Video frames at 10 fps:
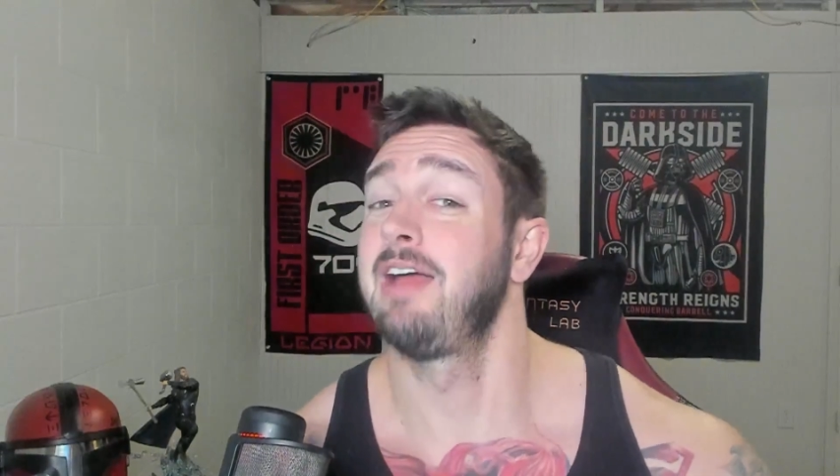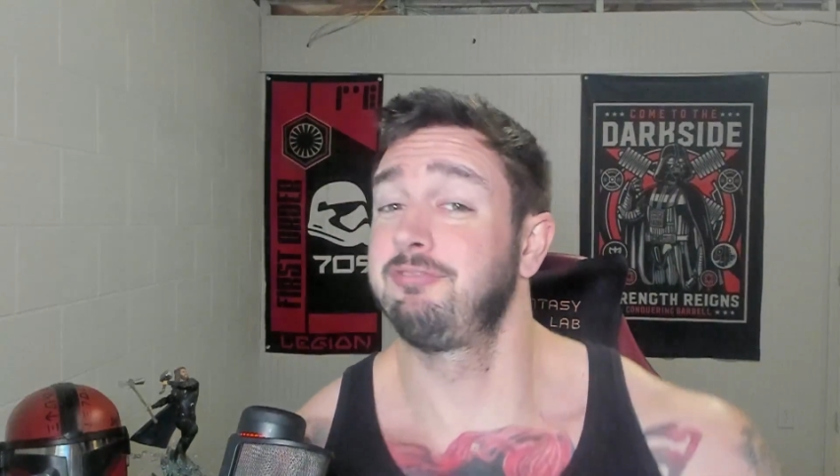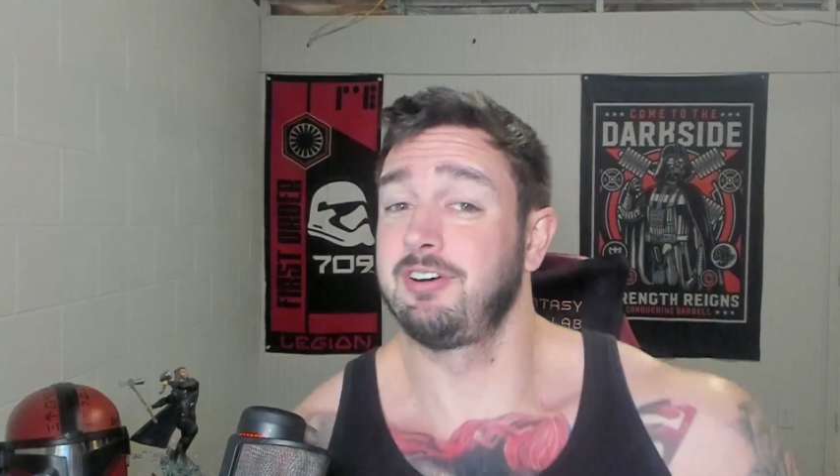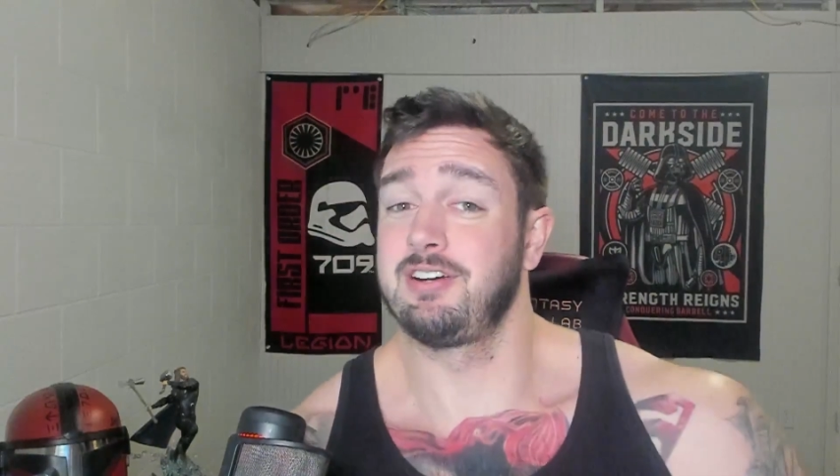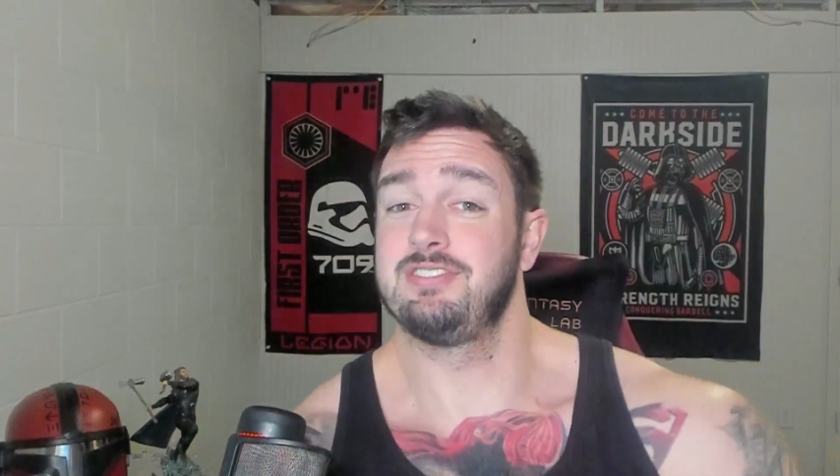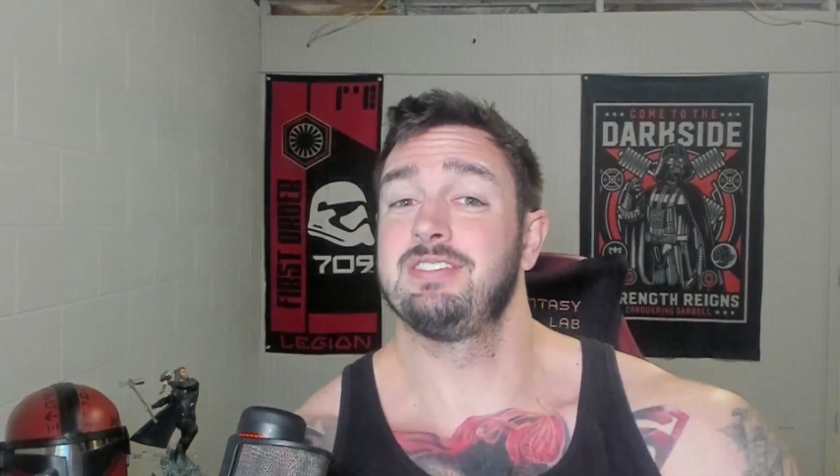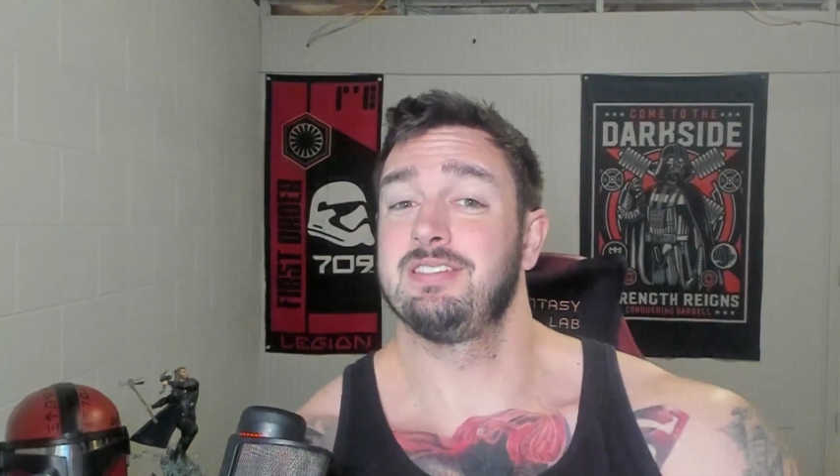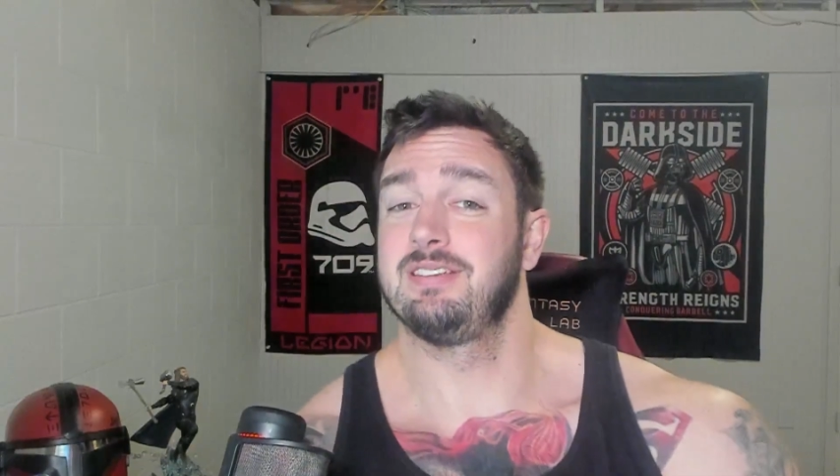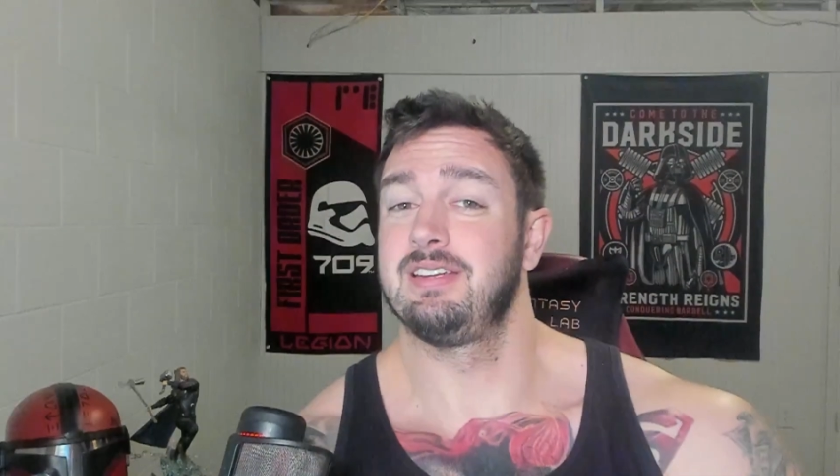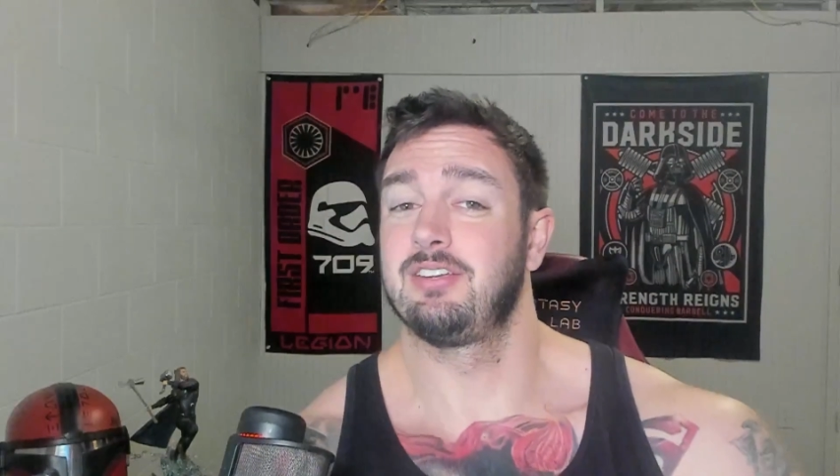first
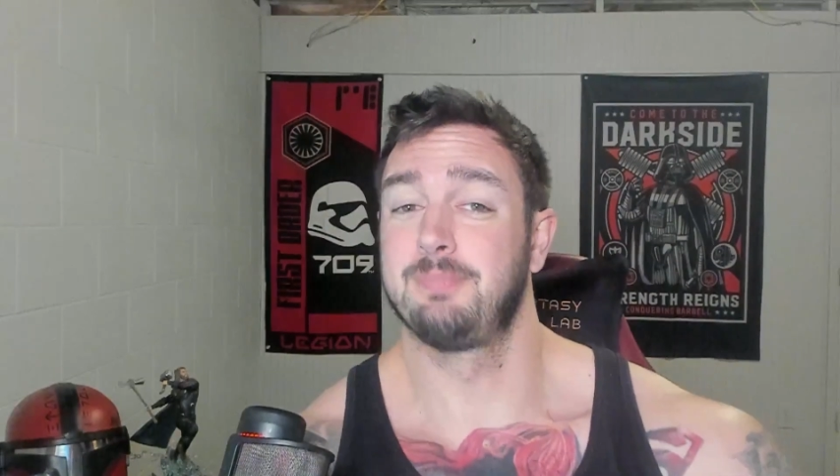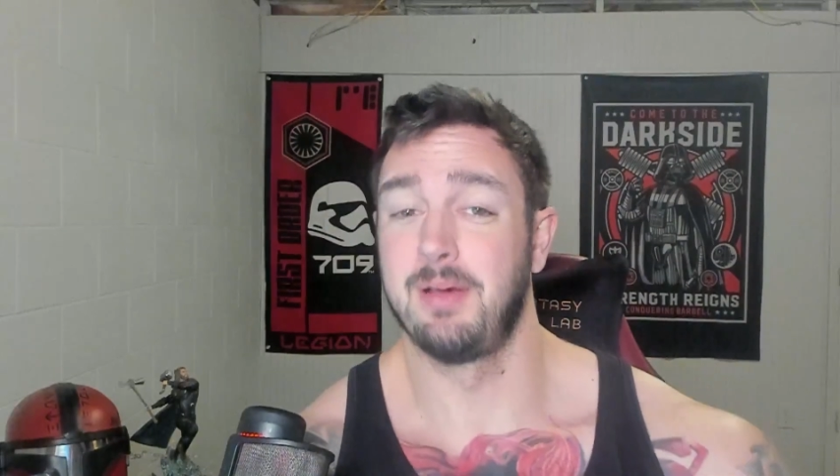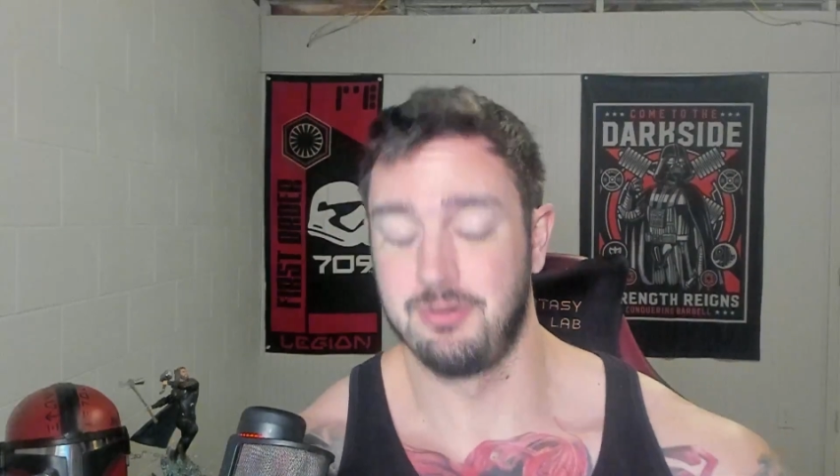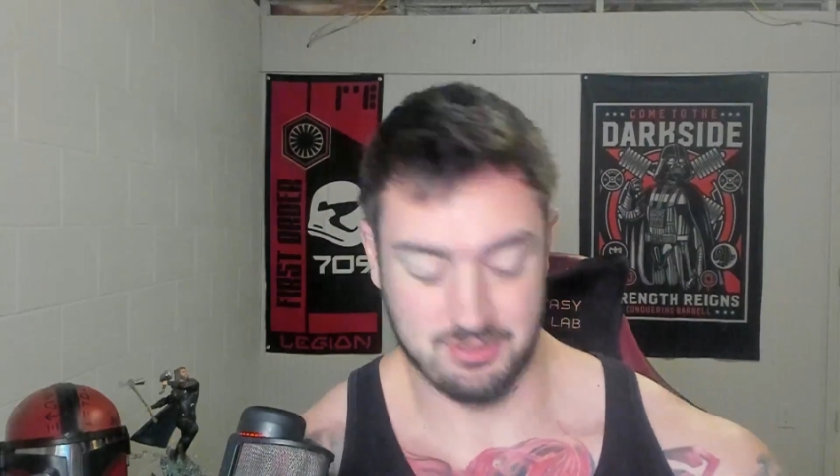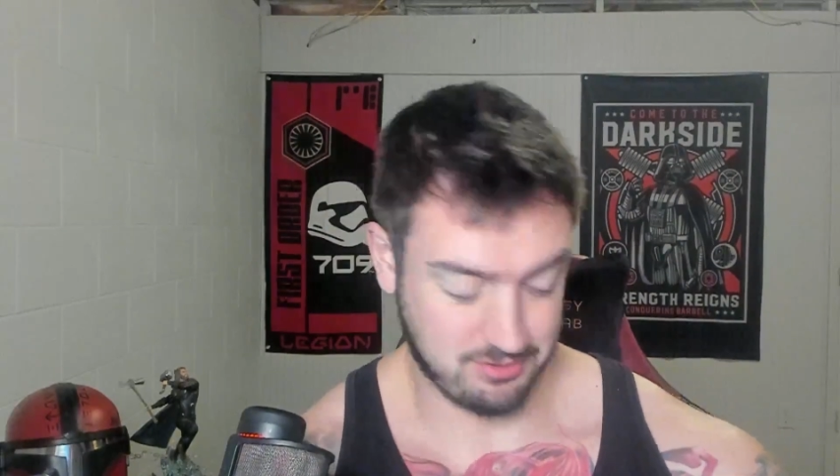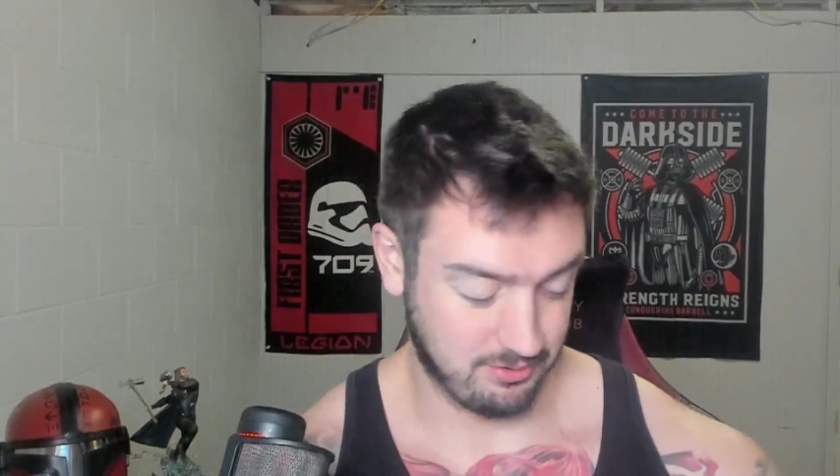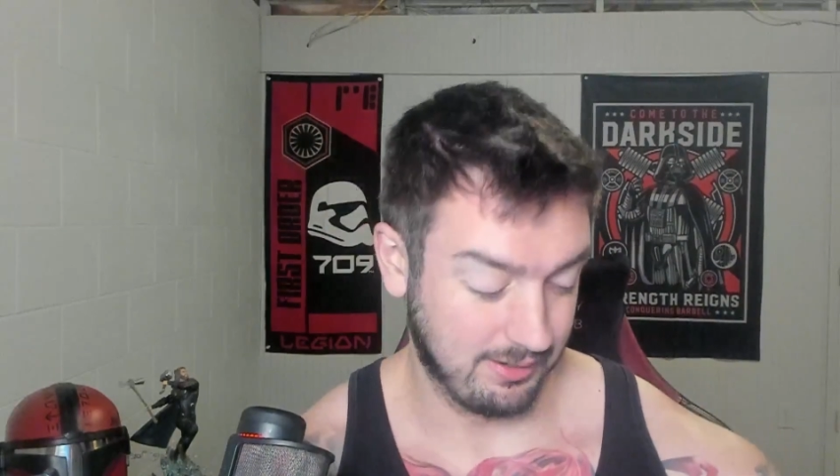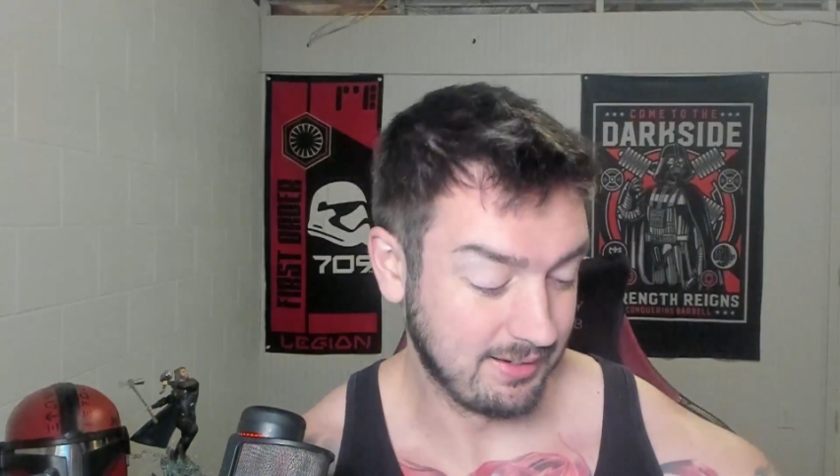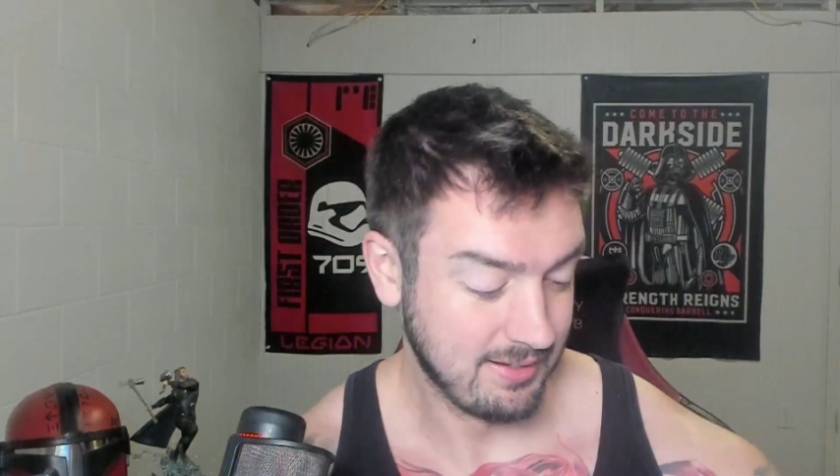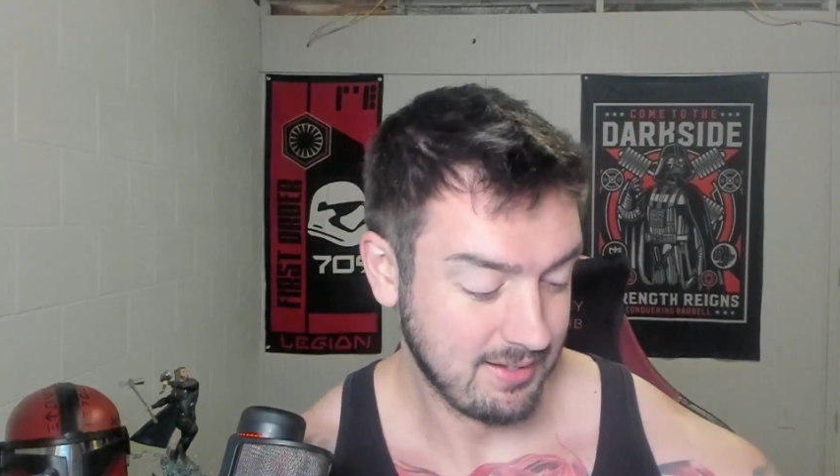exposure to it,